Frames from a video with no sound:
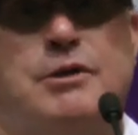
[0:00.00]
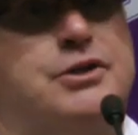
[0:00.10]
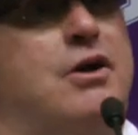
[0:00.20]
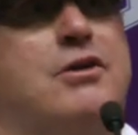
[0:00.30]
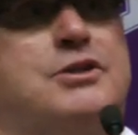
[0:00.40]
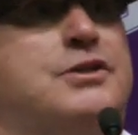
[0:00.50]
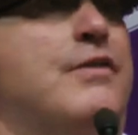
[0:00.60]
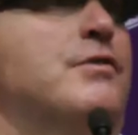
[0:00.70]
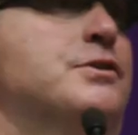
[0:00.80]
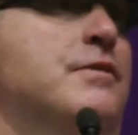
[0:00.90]
But you know, it's a
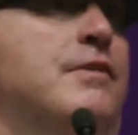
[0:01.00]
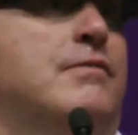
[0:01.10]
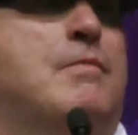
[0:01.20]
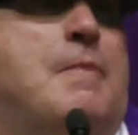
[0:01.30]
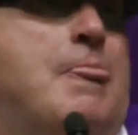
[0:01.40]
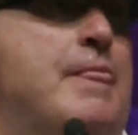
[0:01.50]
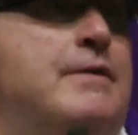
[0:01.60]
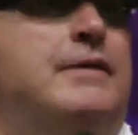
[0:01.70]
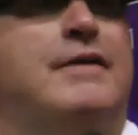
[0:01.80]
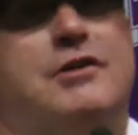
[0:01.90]
difference of
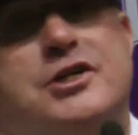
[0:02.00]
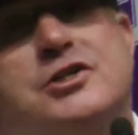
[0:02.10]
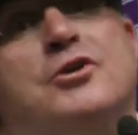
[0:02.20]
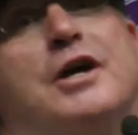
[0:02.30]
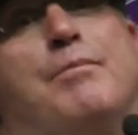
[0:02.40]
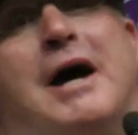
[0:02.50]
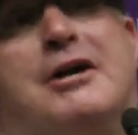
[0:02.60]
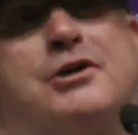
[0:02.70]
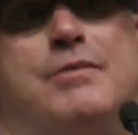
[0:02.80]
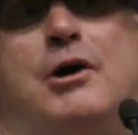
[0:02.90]
if you just look at
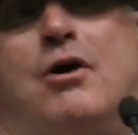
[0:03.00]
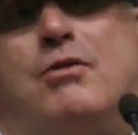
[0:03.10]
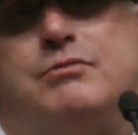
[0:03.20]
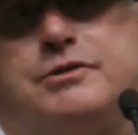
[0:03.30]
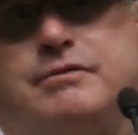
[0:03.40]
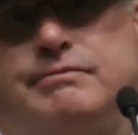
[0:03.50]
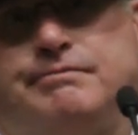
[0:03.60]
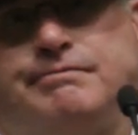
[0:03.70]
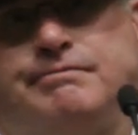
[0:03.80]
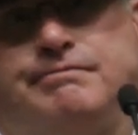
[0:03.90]
Patrick Mahomes.
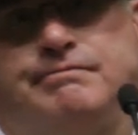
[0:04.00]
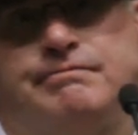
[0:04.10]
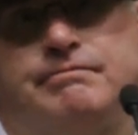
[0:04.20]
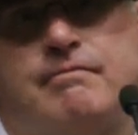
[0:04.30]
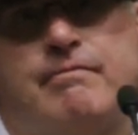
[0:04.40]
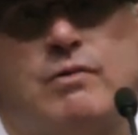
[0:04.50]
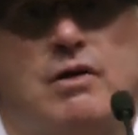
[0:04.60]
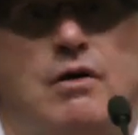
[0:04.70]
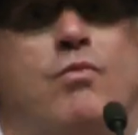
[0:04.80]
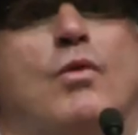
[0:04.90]

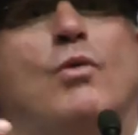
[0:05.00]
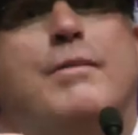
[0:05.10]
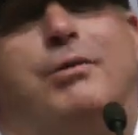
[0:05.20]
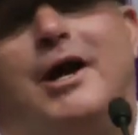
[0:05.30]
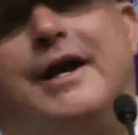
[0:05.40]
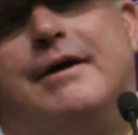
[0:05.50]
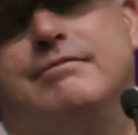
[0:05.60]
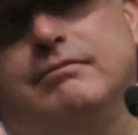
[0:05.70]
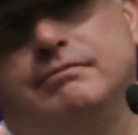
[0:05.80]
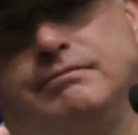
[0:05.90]
When we played
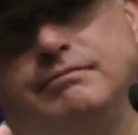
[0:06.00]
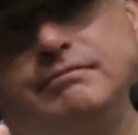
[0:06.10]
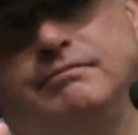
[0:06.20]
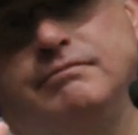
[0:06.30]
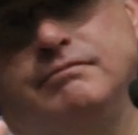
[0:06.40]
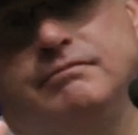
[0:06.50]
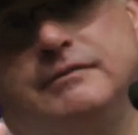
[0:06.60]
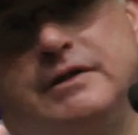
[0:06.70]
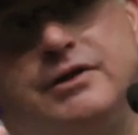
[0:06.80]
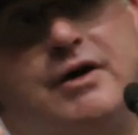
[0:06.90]
him,
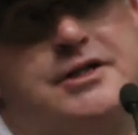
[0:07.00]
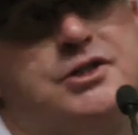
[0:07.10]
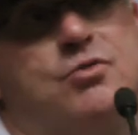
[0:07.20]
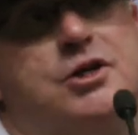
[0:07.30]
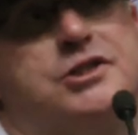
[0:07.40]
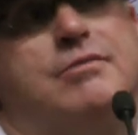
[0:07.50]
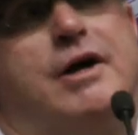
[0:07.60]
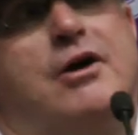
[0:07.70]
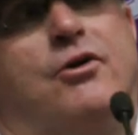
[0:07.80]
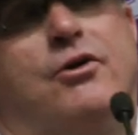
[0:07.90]
you asked the
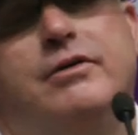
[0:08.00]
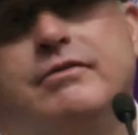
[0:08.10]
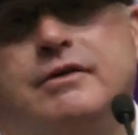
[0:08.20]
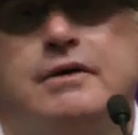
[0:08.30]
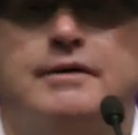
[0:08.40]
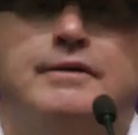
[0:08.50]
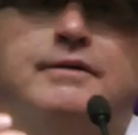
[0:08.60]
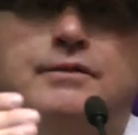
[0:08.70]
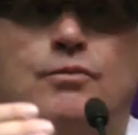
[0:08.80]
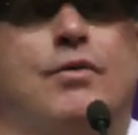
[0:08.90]
question about Herb.
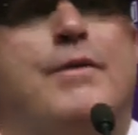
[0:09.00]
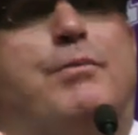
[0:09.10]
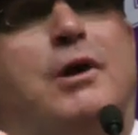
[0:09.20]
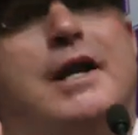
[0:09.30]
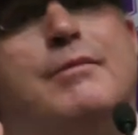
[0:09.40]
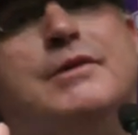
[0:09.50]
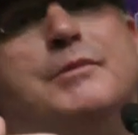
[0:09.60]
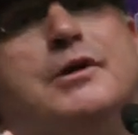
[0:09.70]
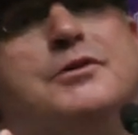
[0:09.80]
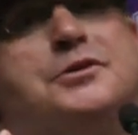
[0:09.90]
We played him in the
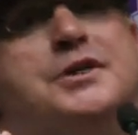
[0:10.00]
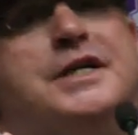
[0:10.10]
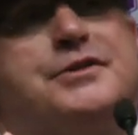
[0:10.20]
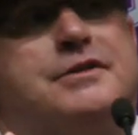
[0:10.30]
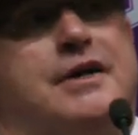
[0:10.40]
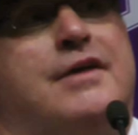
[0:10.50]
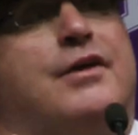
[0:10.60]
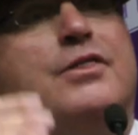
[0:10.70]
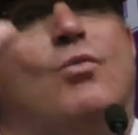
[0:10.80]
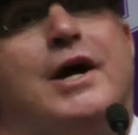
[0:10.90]
middle of the season, and
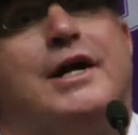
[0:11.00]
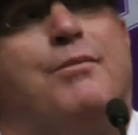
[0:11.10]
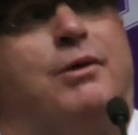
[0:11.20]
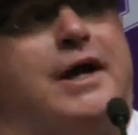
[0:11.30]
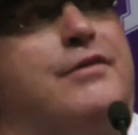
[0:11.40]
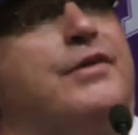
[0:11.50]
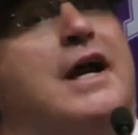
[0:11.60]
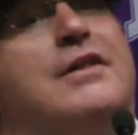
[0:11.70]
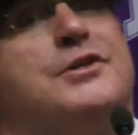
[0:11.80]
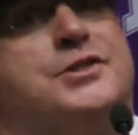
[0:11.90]
then the way he played at
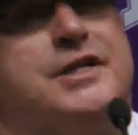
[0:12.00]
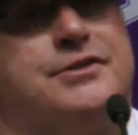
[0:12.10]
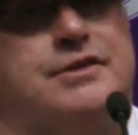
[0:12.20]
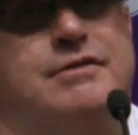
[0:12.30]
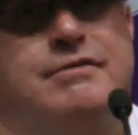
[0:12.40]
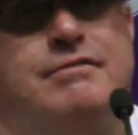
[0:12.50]
the end of the season